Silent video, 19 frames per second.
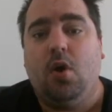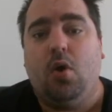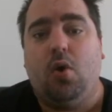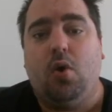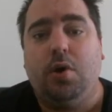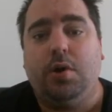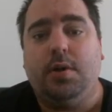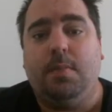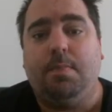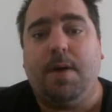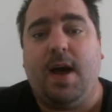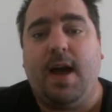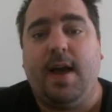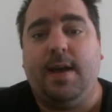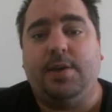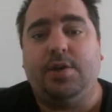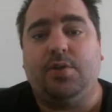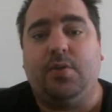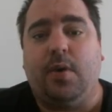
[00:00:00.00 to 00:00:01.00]
or you
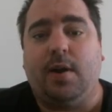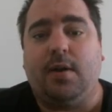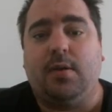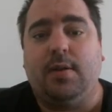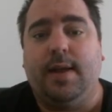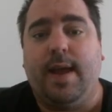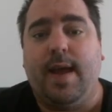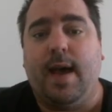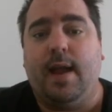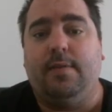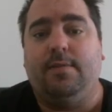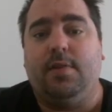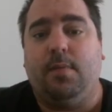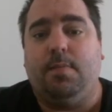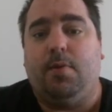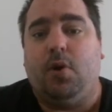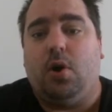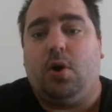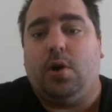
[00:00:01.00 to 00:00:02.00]
pay it directly out of
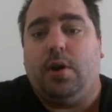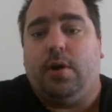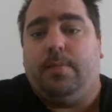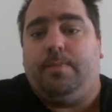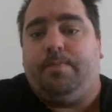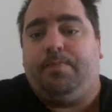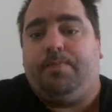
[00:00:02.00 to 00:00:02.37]
your pocket.